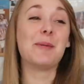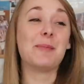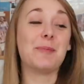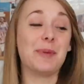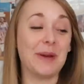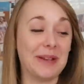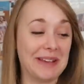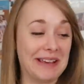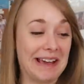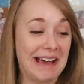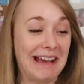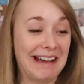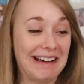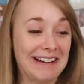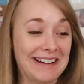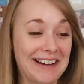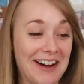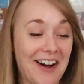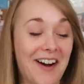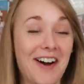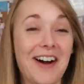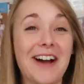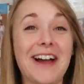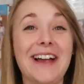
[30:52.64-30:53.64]
But yeah,
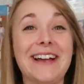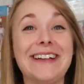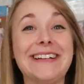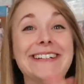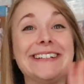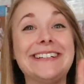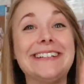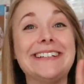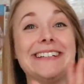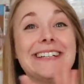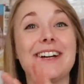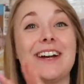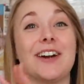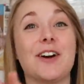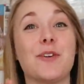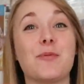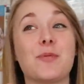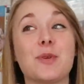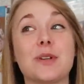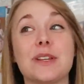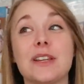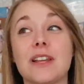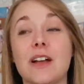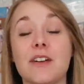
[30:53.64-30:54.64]
I
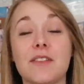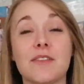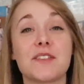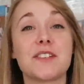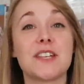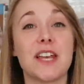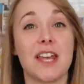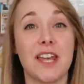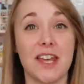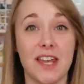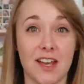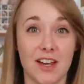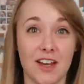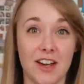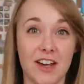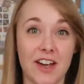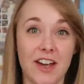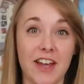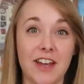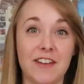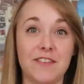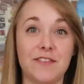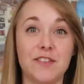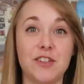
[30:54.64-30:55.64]
would love to
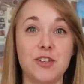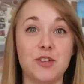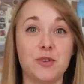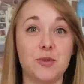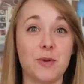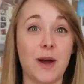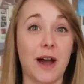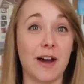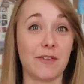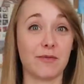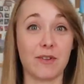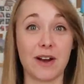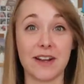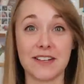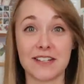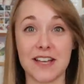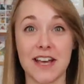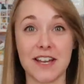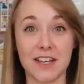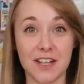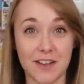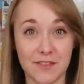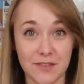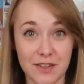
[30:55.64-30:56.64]
hear if you have read
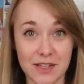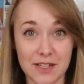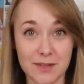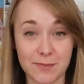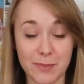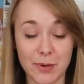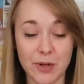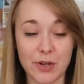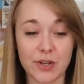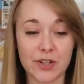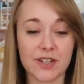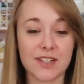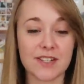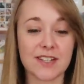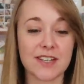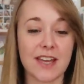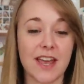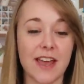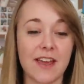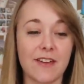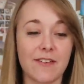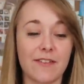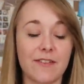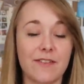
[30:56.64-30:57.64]
any of these books,
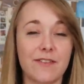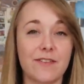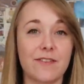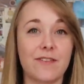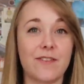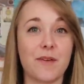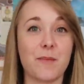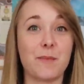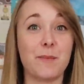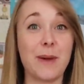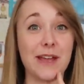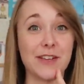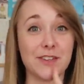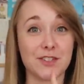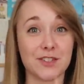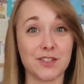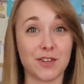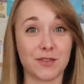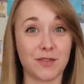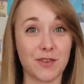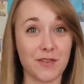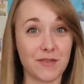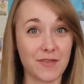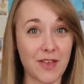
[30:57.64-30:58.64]
if based
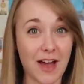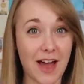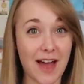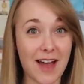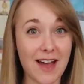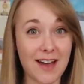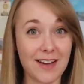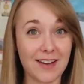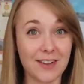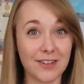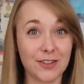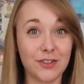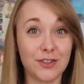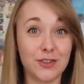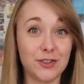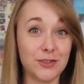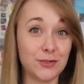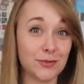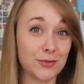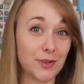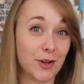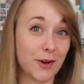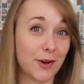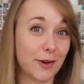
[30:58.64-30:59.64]
off of that,
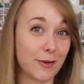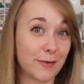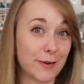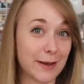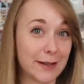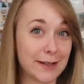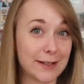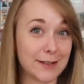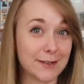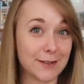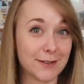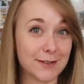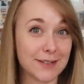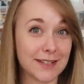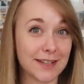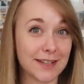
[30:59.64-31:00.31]
you know of any that you